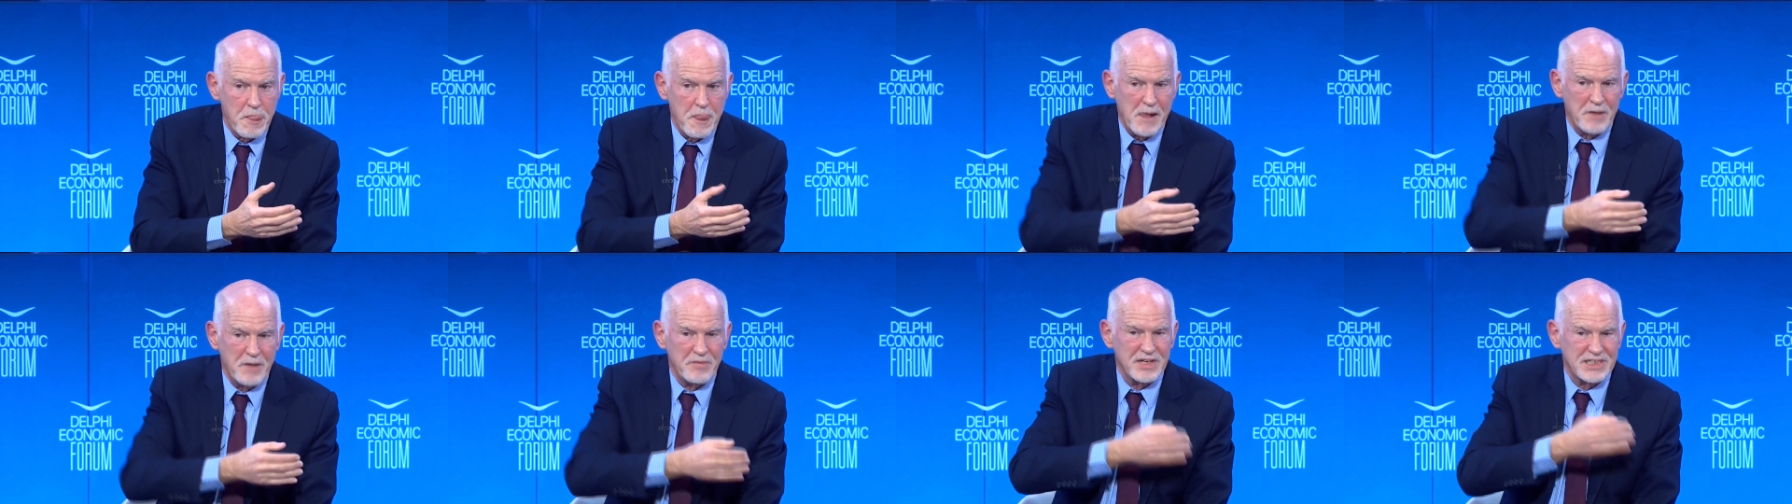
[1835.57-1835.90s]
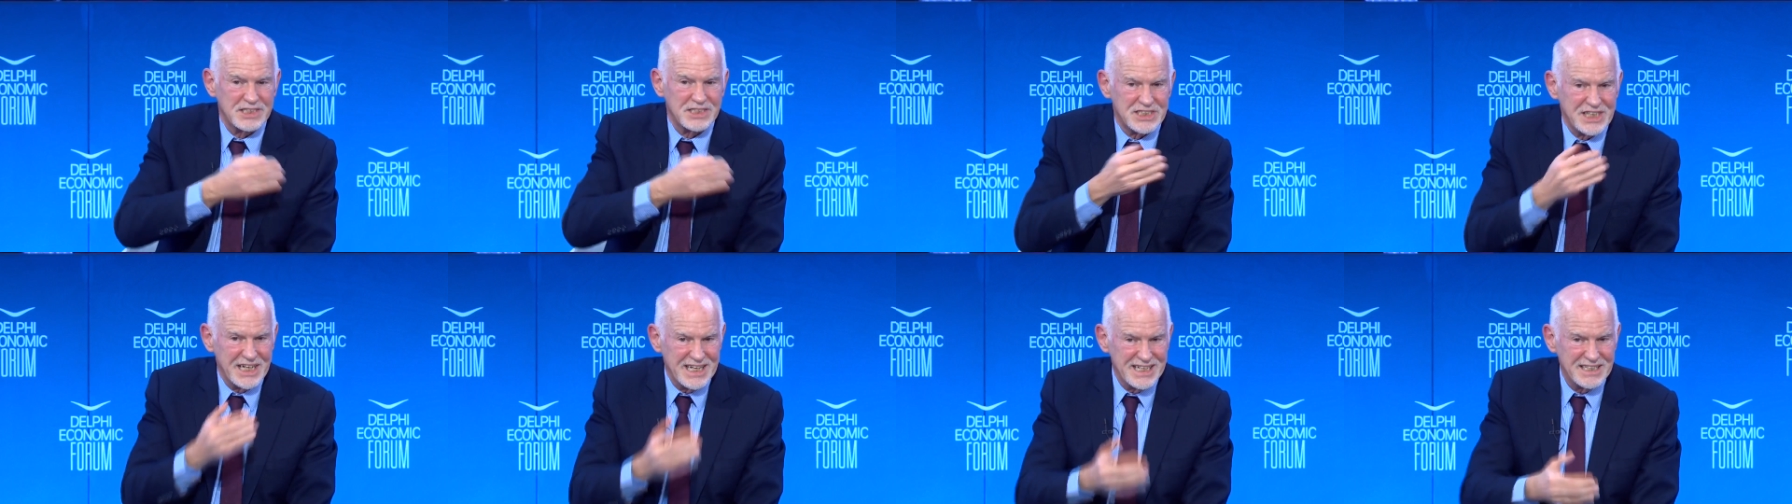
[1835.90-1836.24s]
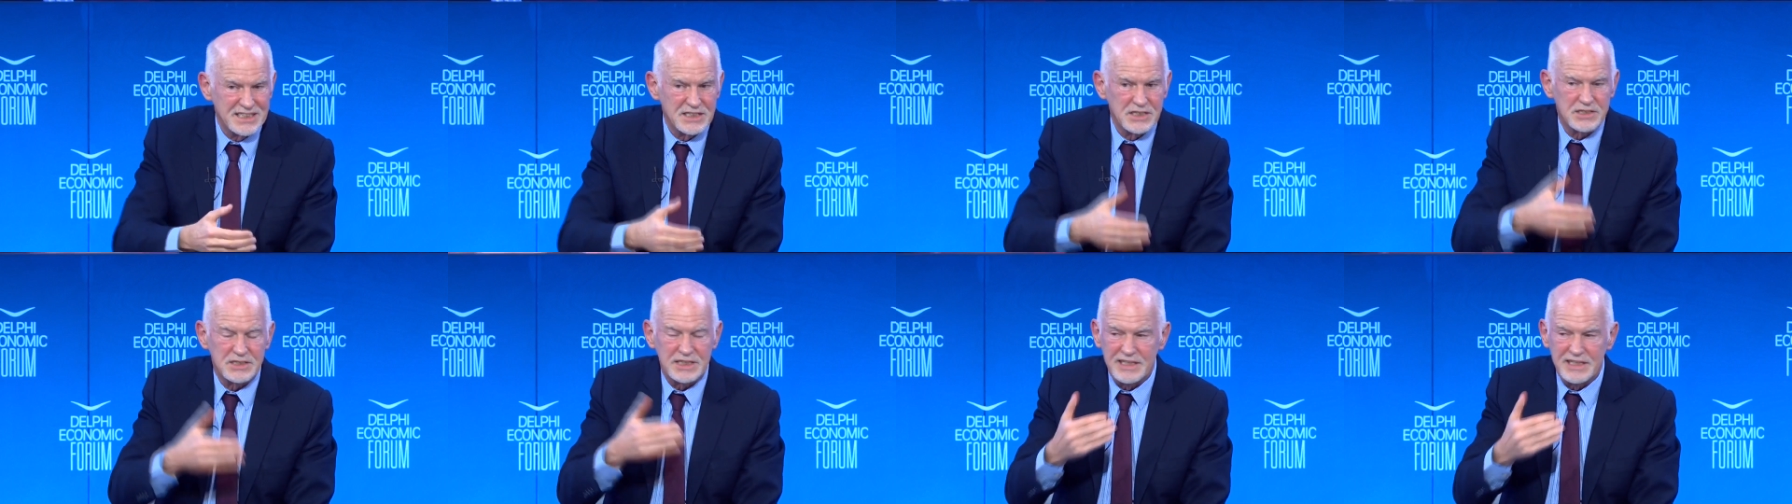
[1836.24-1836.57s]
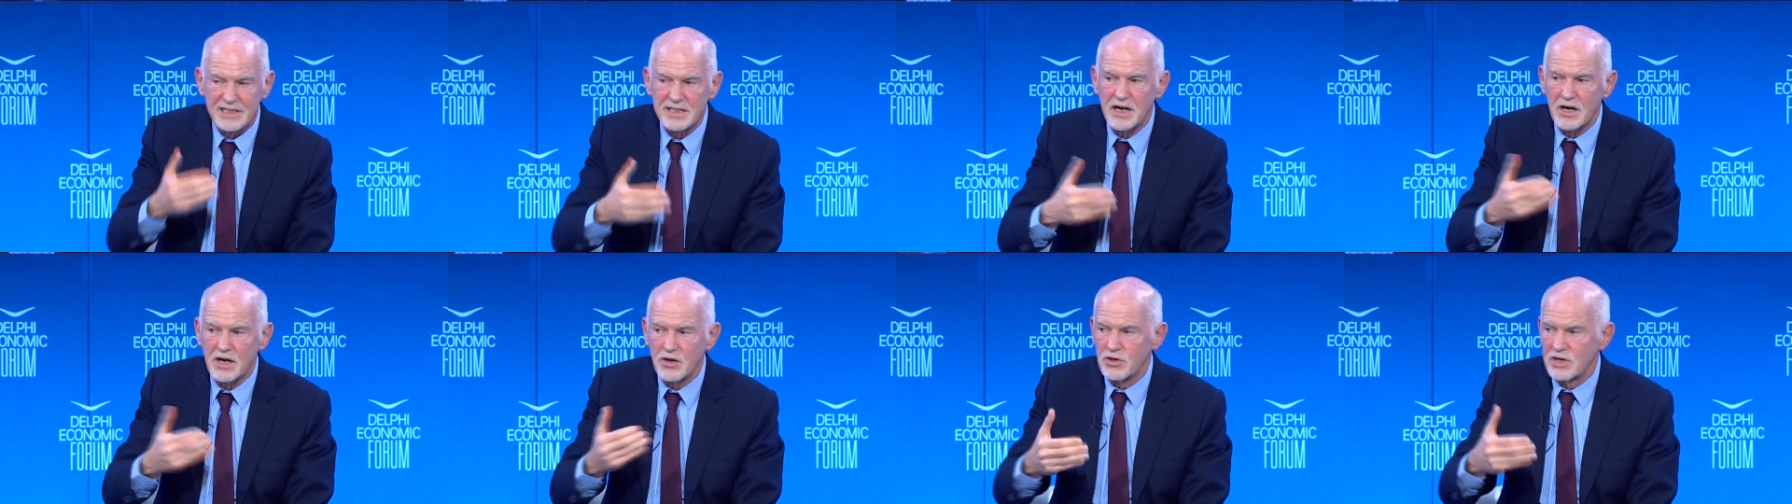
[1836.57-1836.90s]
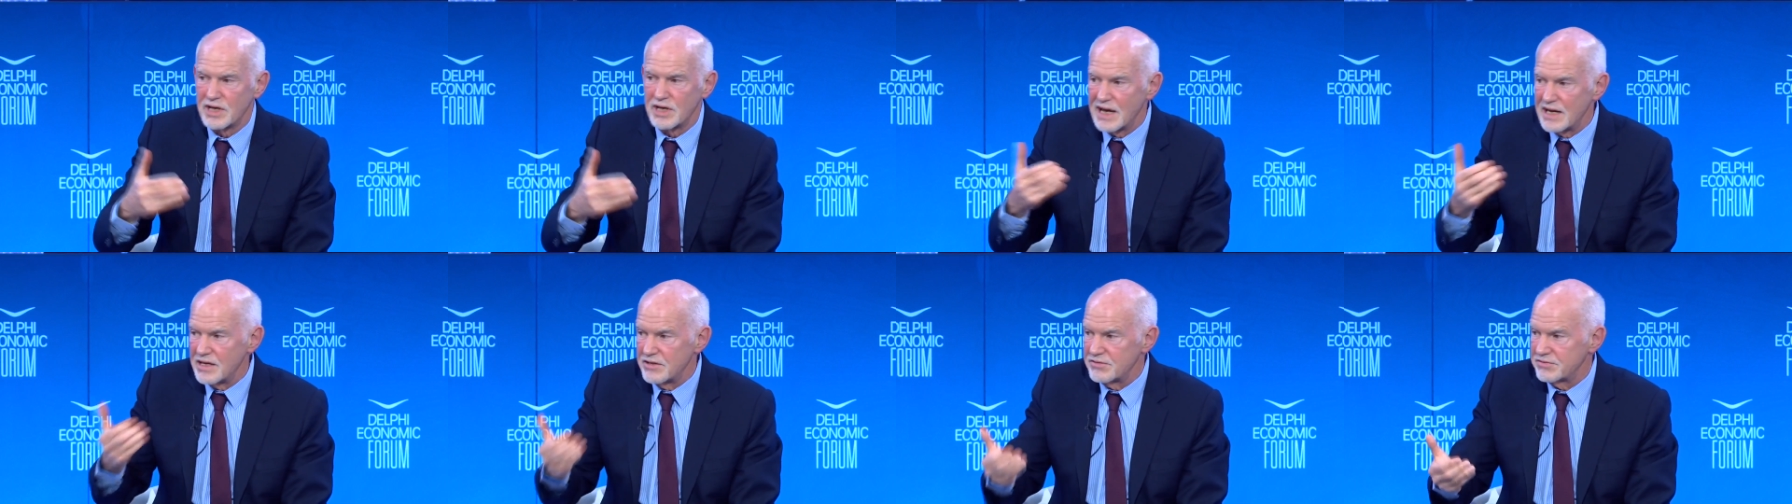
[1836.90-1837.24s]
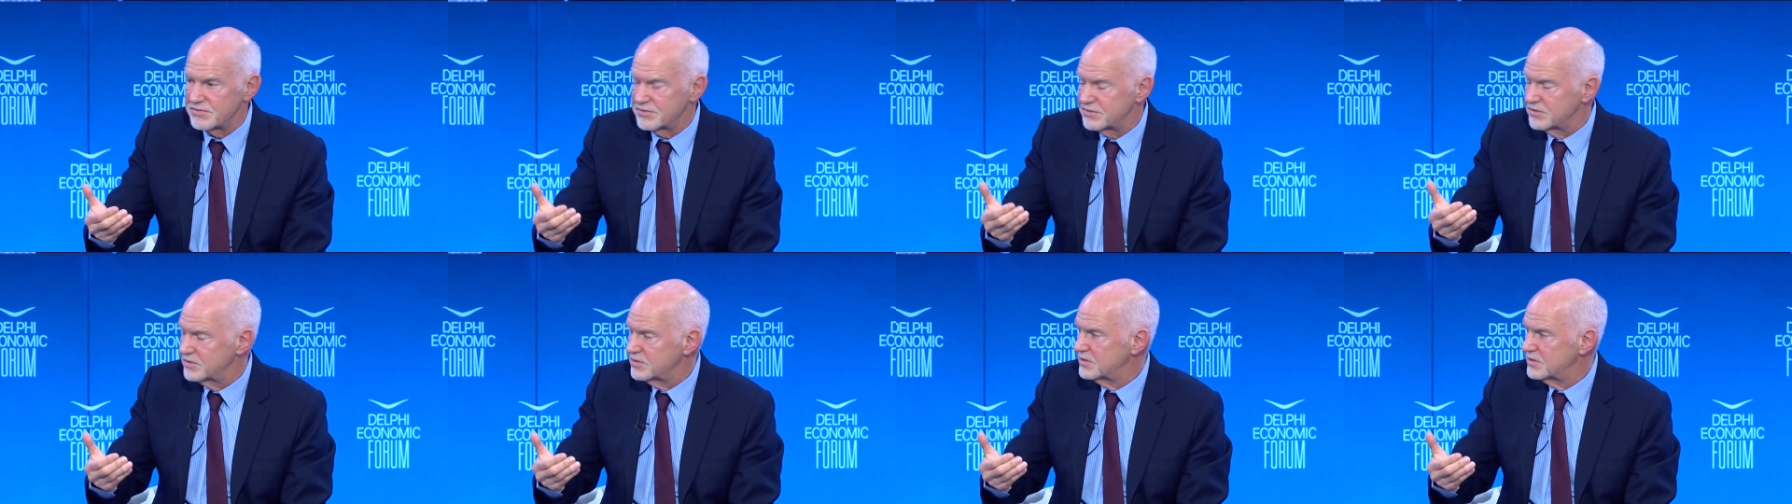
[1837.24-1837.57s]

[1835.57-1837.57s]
the changes in our life,